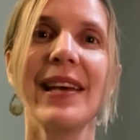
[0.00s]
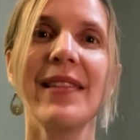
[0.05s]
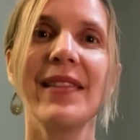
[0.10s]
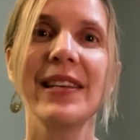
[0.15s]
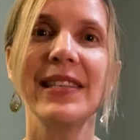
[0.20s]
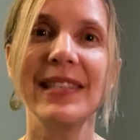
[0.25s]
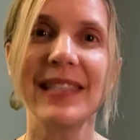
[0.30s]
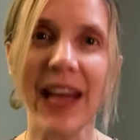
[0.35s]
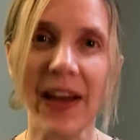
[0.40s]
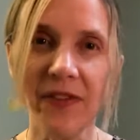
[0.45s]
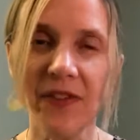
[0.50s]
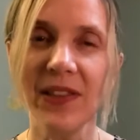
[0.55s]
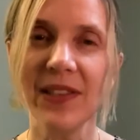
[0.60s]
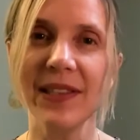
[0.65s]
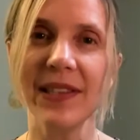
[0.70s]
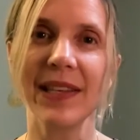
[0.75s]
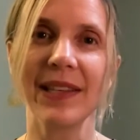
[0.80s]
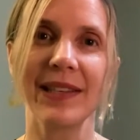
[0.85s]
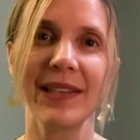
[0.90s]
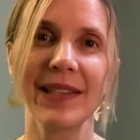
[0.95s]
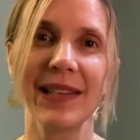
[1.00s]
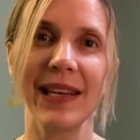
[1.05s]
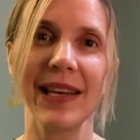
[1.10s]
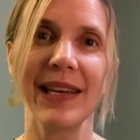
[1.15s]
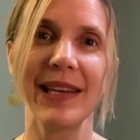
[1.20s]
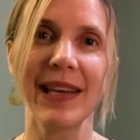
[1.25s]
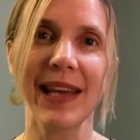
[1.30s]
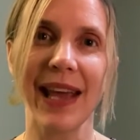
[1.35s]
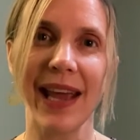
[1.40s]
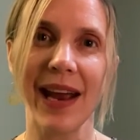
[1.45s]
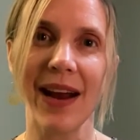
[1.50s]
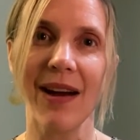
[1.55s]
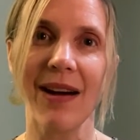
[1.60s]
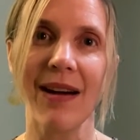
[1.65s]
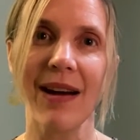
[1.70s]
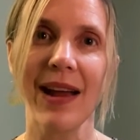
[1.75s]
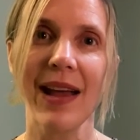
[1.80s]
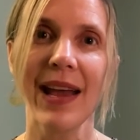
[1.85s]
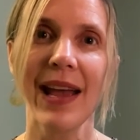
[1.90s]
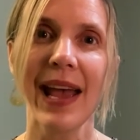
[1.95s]
the deficits in
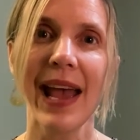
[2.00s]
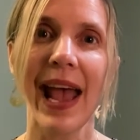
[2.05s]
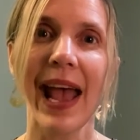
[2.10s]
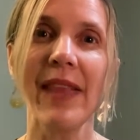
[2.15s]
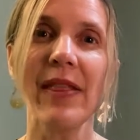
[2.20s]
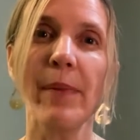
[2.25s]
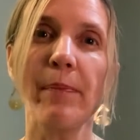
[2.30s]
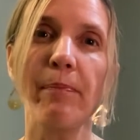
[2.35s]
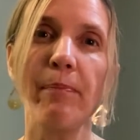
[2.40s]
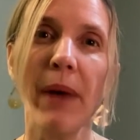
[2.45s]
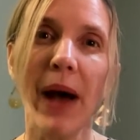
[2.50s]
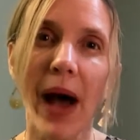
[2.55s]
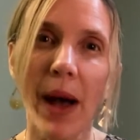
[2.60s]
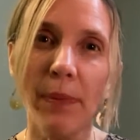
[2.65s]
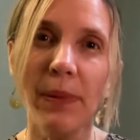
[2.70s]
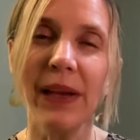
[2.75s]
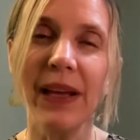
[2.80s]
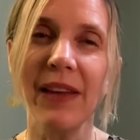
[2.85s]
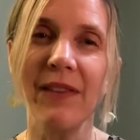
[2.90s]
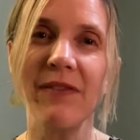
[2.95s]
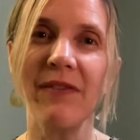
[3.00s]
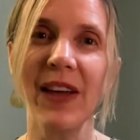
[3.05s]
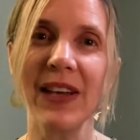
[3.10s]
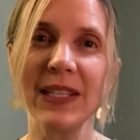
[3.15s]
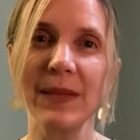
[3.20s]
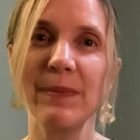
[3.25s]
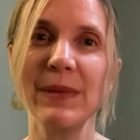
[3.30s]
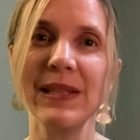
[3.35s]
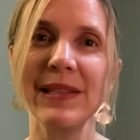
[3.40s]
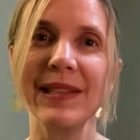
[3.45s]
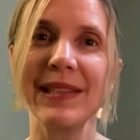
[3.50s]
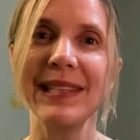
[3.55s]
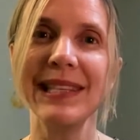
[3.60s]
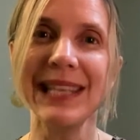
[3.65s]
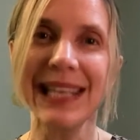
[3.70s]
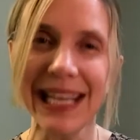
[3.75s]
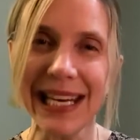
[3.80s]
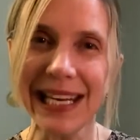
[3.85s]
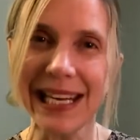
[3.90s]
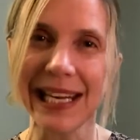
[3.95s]
care and the public investments
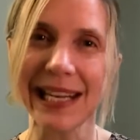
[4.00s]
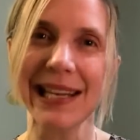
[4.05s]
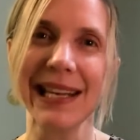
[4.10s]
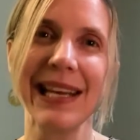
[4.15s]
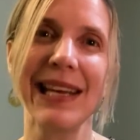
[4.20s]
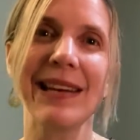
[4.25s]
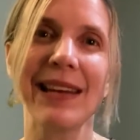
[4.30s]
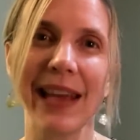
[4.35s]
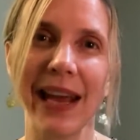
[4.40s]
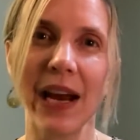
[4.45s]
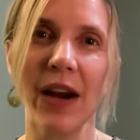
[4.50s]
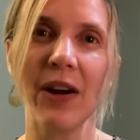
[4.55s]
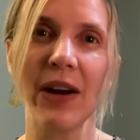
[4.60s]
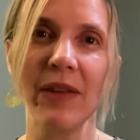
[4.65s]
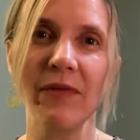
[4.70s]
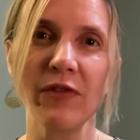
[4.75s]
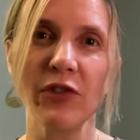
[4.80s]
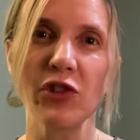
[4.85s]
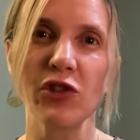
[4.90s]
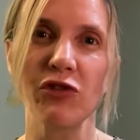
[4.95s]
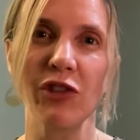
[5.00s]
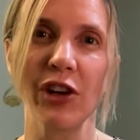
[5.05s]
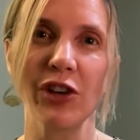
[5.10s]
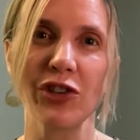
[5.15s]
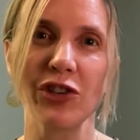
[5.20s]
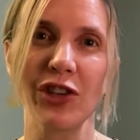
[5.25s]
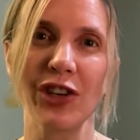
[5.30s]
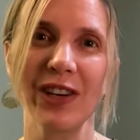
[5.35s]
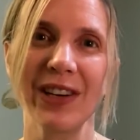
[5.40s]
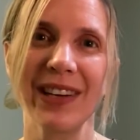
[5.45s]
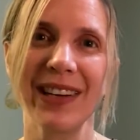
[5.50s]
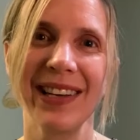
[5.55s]
needed in care infrastructure.